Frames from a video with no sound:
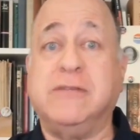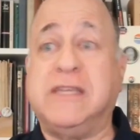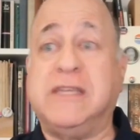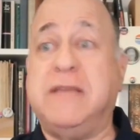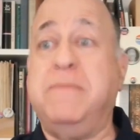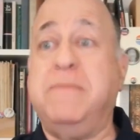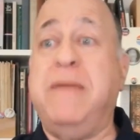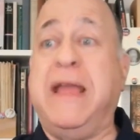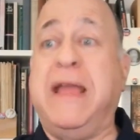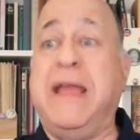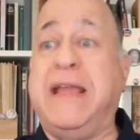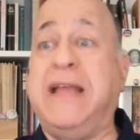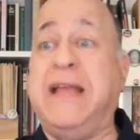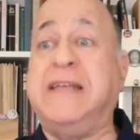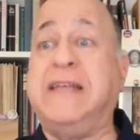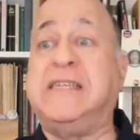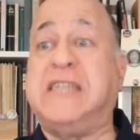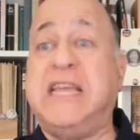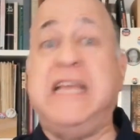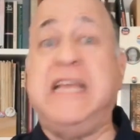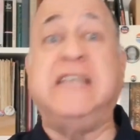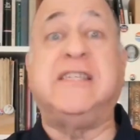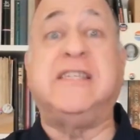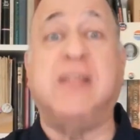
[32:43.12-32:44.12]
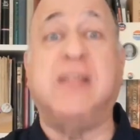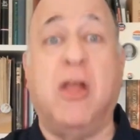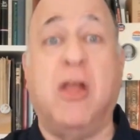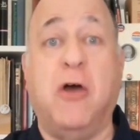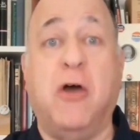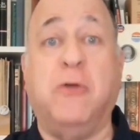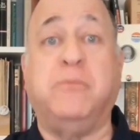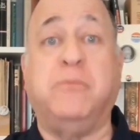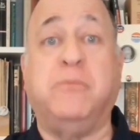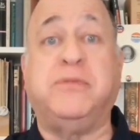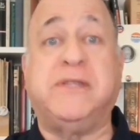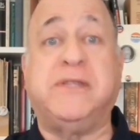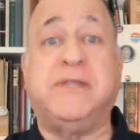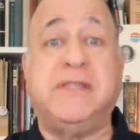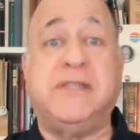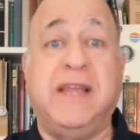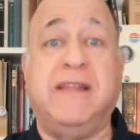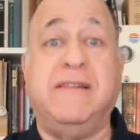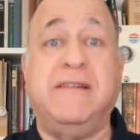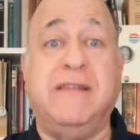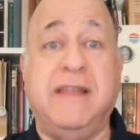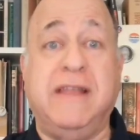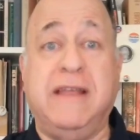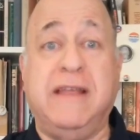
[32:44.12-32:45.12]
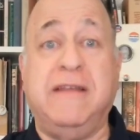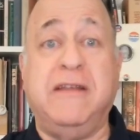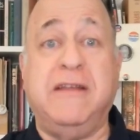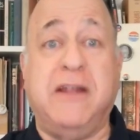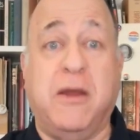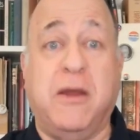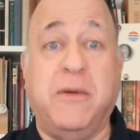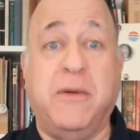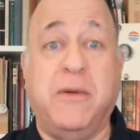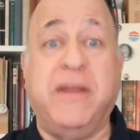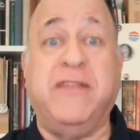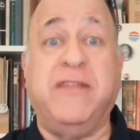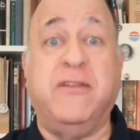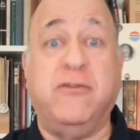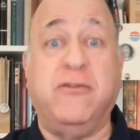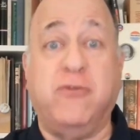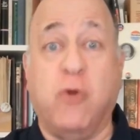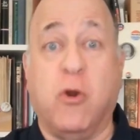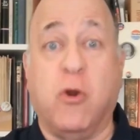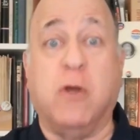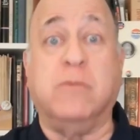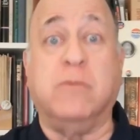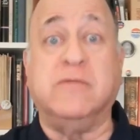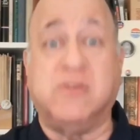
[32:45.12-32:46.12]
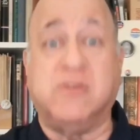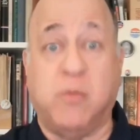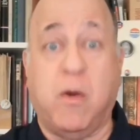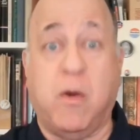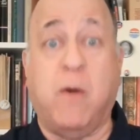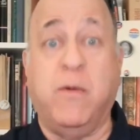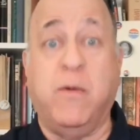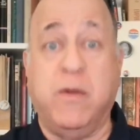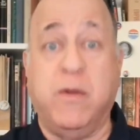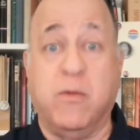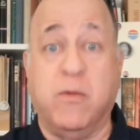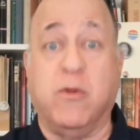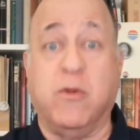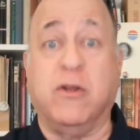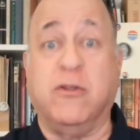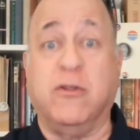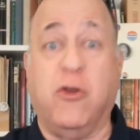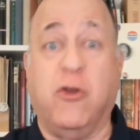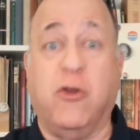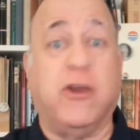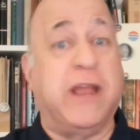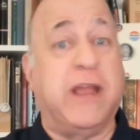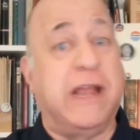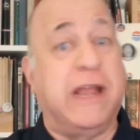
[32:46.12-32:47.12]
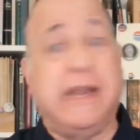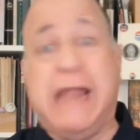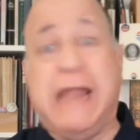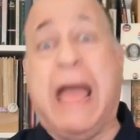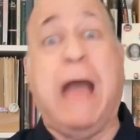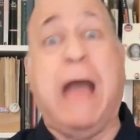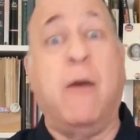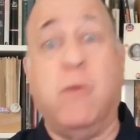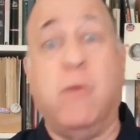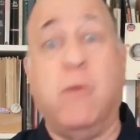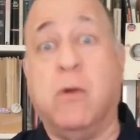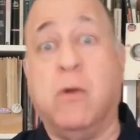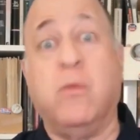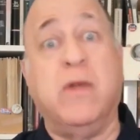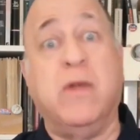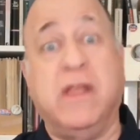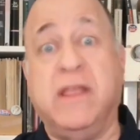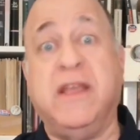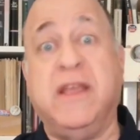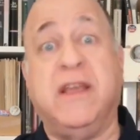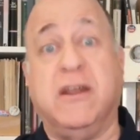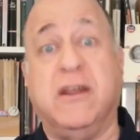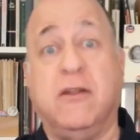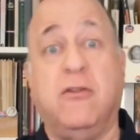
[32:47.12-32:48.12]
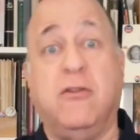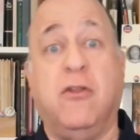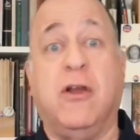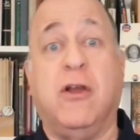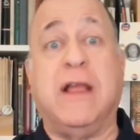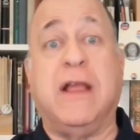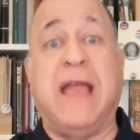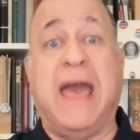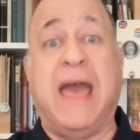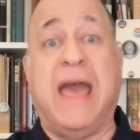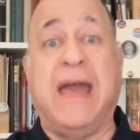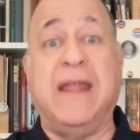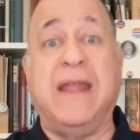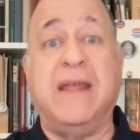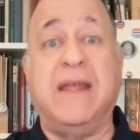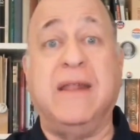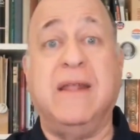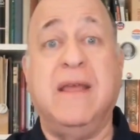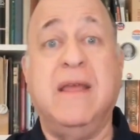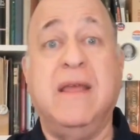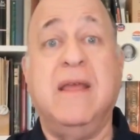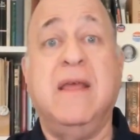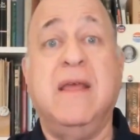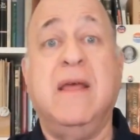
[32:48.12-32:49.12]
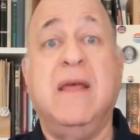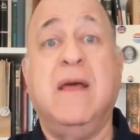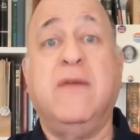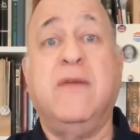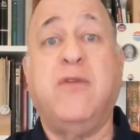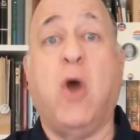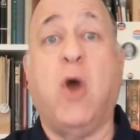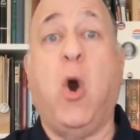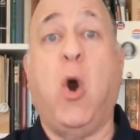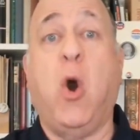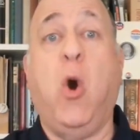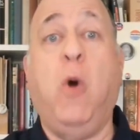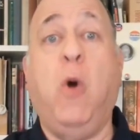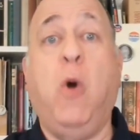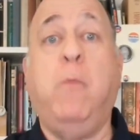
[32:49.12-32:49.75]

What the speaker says: making ski slopes in the dorms while we weren't looking. Now we're really going to look at it. The whole